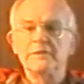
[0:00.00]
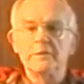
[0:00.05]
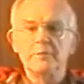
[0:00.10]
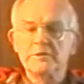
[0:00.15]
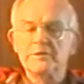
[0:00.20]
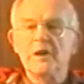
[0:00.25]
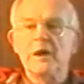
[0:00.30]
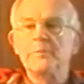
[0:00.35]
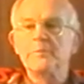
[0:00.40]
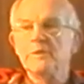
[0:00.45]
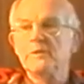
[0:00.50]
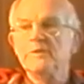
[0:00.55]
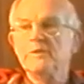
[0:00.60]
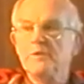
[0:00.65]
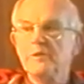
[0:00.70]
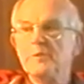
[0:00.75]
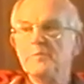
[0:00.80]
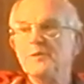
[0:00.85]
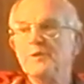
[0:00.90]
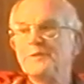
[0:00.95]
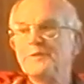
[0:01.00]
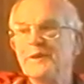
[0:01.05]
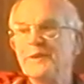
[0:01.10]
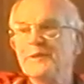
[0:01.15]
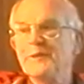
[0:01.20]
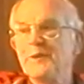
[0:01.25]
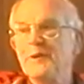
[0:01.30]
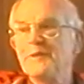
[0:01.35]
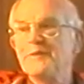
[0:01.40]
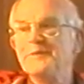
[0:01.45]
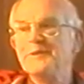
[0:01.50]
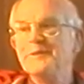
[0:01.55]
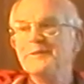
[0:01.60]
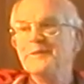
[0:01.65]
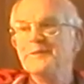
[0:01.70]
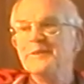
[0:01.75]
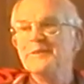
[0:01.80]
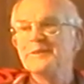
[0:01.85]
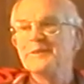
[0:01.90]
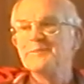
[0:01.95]
day and it stopped and you go to Middletown and get
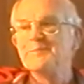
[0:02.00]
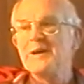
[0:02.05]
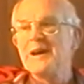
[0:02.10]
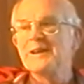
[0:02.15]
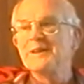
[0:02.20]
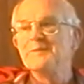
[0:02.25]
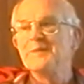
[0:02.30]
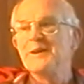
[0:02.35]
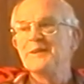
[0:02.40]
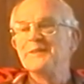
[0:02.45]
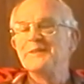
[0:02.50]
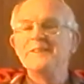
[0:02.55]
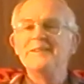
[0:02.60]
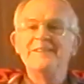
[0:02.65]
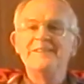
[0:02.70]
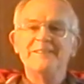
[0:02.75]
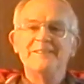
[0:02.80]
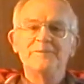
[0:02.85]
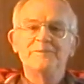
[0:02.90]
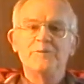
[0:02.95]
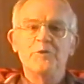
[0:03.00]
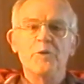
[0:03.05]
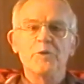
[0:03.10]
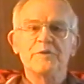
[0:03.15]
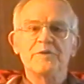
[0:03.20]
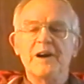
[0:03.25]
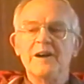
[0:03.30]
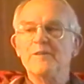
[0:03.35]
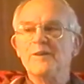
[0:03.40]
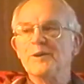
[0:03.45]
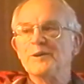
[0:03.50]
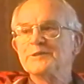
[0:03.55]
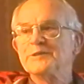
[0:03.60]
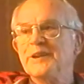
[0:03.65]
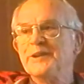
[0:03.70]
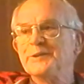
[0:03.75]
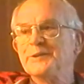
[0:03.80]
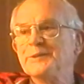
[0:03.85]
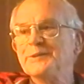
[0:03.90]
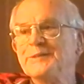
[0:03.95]
off and then it'd come back about four or five
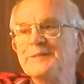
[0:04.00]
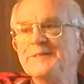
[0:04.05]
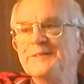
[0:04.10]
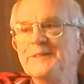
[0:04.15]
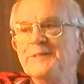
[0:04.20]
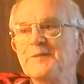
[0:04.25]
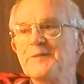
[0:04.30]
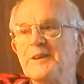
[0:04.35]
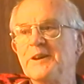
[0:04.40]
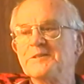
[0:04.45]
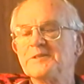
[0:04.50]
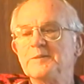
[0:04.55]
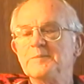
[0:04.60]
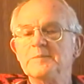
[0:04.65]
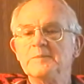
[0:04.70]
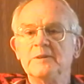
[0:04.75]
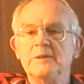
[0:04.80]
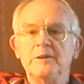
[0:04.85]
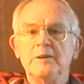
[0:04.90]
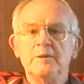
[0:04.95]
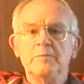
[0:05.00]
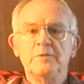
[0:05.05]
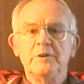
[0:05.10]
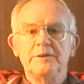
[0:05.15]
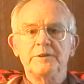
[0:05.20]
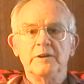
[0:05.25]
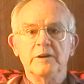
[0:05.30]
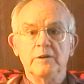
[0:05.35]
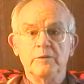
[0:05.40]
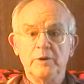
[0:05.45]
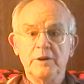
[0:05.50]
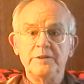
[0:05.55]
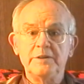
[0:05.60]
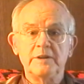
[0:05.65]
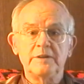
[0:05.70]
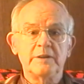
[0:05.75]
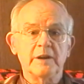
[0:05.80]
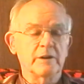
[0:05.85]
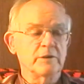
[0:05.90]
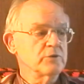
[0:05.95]
hours later. But uh,
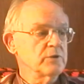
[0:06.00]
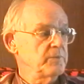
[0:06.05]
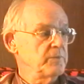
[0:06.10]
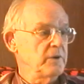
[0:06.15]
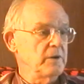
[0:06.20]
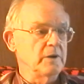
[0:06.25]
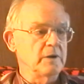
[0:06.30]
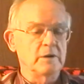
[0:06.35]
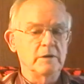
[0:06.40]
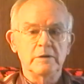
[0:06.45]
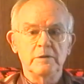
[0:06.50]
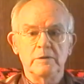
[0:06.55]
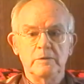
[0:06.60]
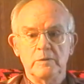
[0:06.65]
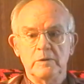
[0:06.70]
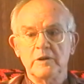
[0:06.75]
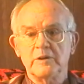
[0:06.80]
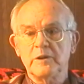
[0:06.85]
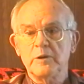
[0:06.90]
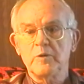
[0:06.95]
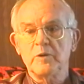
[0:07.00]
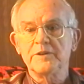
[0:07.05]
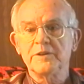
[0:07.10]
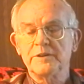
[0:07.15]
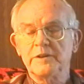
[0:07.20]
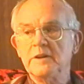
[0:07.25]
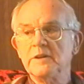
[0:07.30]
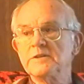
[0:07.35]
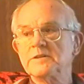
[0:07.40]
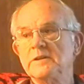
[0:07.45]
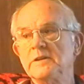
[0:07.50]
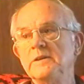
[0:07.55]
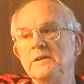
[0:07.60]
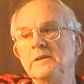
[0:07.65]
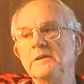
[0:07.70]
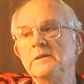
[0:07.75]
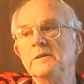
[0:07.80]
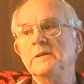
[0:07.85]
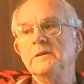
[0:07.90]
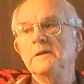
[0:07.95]
we did take a trip. Uh, we went to
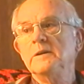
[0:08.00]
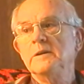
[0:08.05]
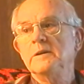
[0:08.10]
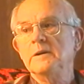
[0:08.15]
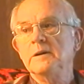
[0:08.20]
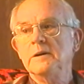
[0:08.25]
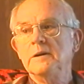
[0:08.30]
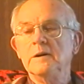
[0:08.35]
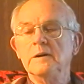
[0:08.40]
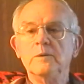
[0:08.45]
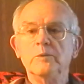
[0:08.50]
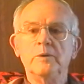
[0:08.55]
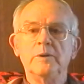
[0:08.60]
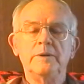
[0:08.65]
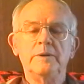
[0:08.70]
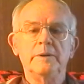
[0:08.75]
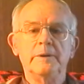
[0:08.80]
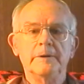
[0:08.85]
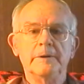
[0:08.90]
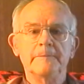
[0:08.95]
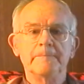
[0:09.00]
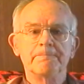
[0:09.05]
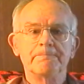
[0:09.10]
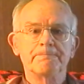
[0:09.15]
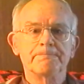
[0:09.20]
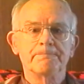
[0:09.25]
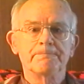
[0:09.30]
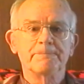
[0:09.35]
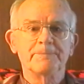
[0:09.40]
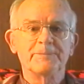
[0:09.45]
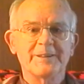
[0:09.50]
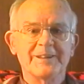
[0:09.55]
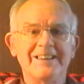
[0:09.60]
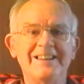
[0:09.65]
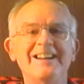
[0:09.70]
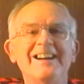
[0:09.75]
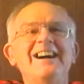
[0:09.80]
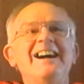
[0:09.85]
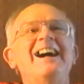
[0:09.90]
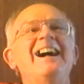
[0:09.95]
Tennessee uh, when... Uh, you did. I
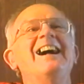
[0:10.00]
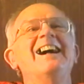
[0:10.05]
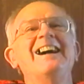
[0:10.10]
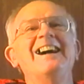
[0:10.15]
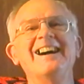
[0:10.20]
didn't go.